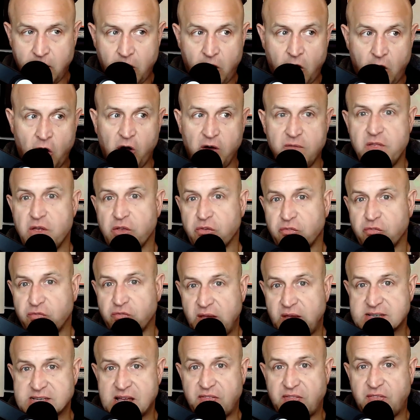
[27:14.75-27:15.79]
All of those
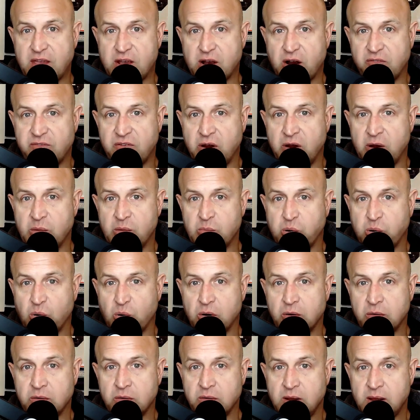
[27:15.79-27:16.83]
things I think are very
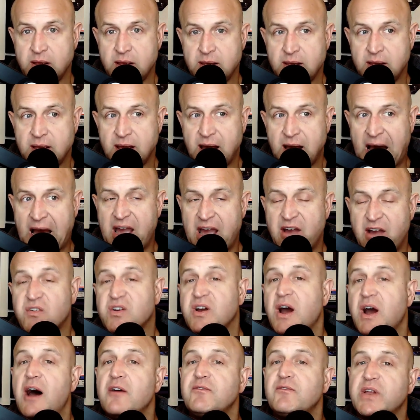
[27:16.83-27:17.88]
important. I have
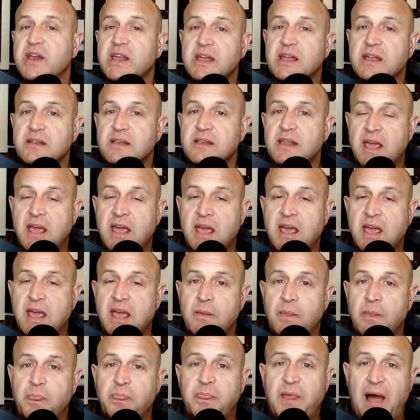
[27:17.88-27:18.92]
confidence
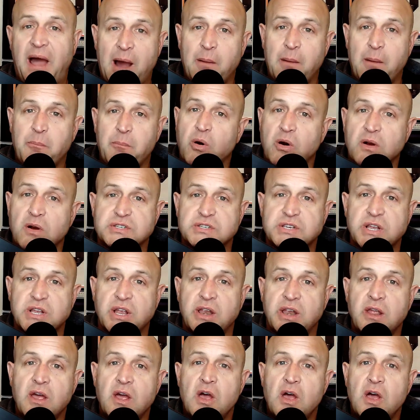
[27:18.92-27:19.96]
in that
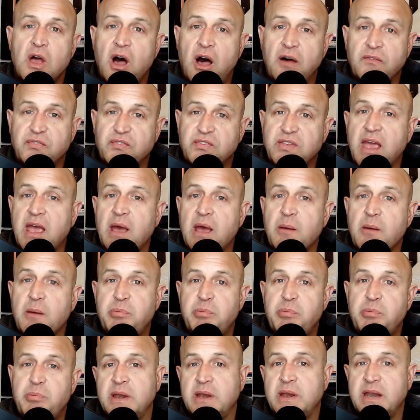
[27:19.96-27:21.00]
portion of Sam
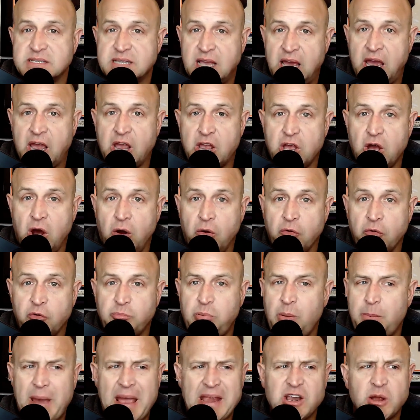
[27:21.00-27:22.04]
Pittman as a head
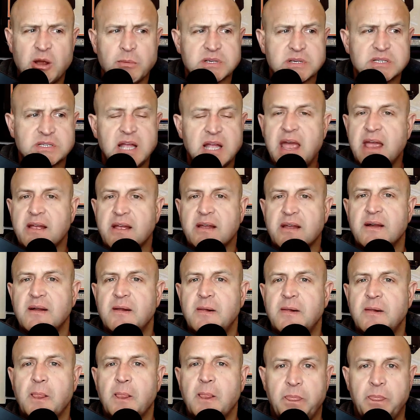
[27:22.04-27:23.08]
coach. But make no mistake,
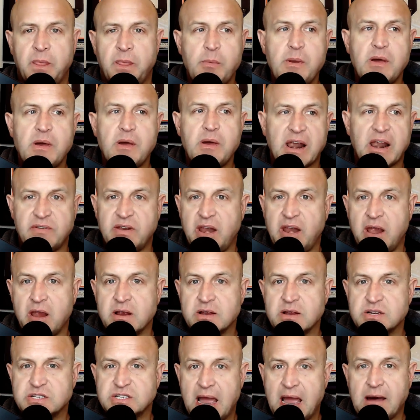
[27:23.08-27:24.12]
there will be a lot of
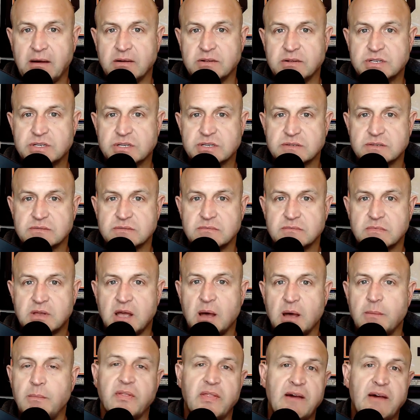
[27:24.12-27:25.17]
inherent challenges
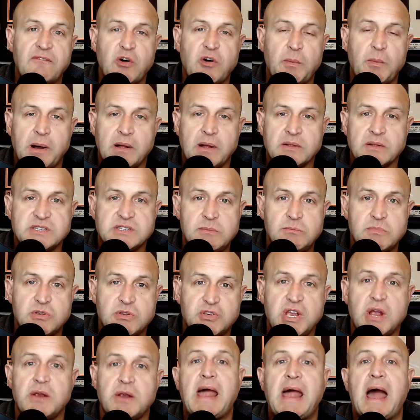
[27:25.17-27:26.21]
coming to that football team
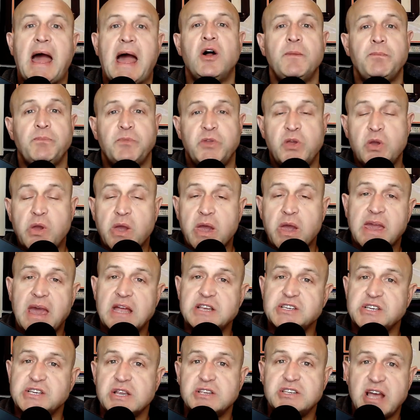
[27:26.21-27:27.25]
this year. Now, you get
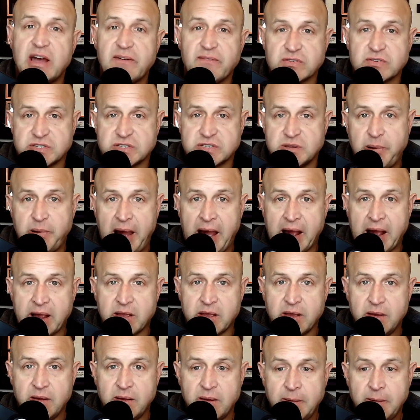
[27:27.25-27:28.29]
KJ Jefferson
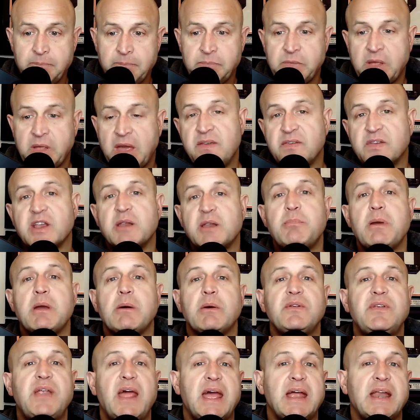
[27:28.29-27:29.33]
back. He's going to be
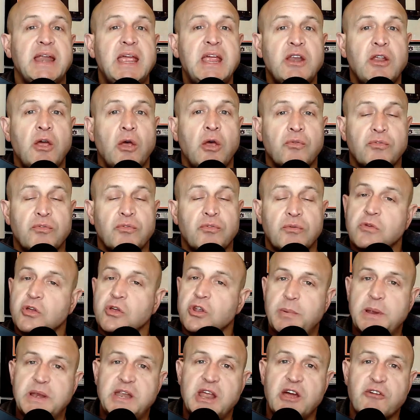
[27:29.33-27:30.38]
with Dan Enos. A
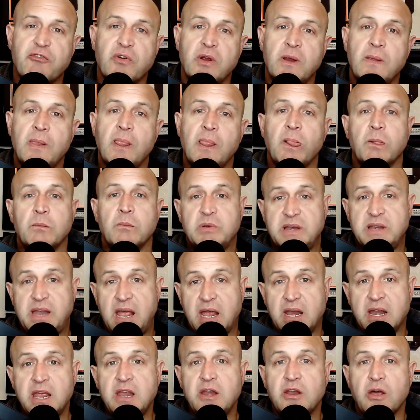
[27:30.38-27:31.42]
little bit different, but
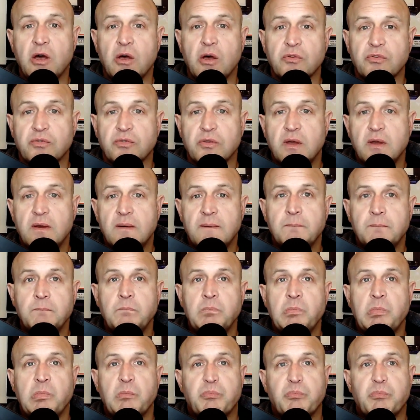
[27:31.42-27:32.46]
Dan Enos
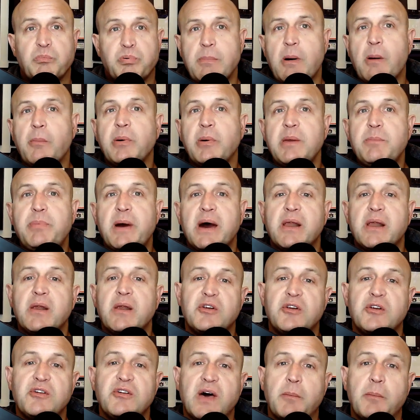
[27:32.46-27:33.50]
probably better
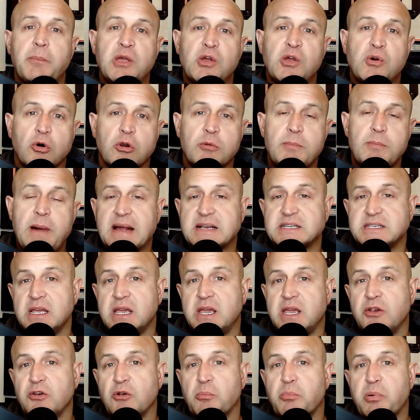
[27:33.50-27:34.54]
developing quarterbacks than
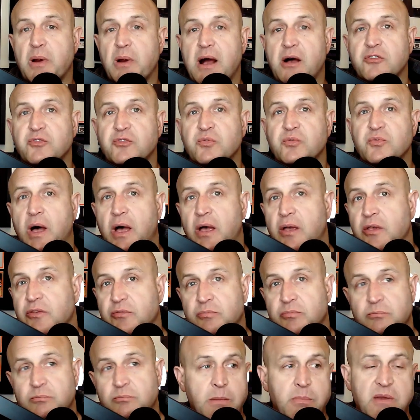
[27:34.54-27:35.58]
Kendall Briles
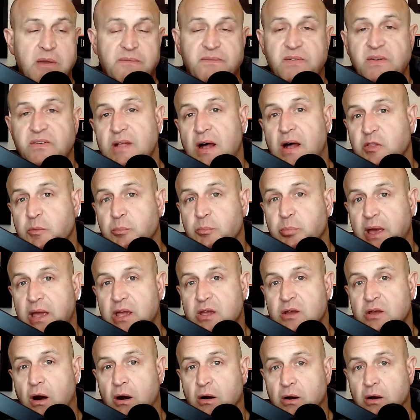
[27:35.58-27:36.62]
was, maybe if he's not the play
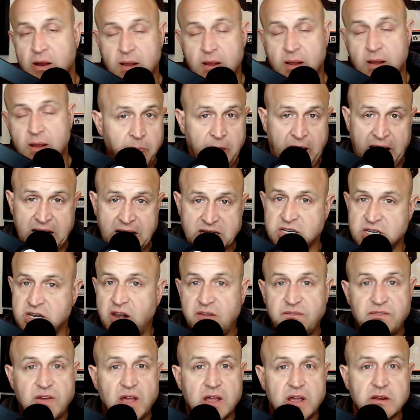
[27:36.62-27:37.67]
caller. That's an
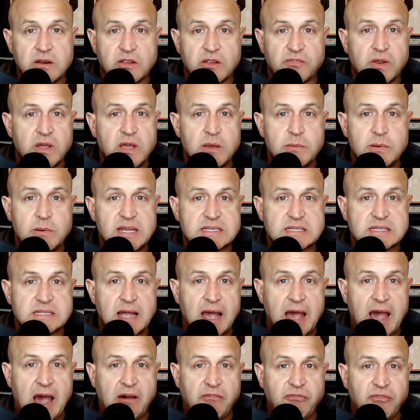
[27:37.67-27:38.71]
advantage for him and his
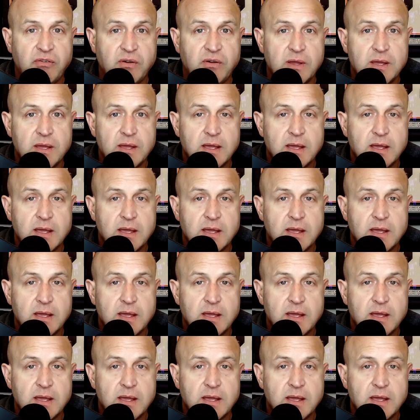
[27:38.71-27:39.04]
staff.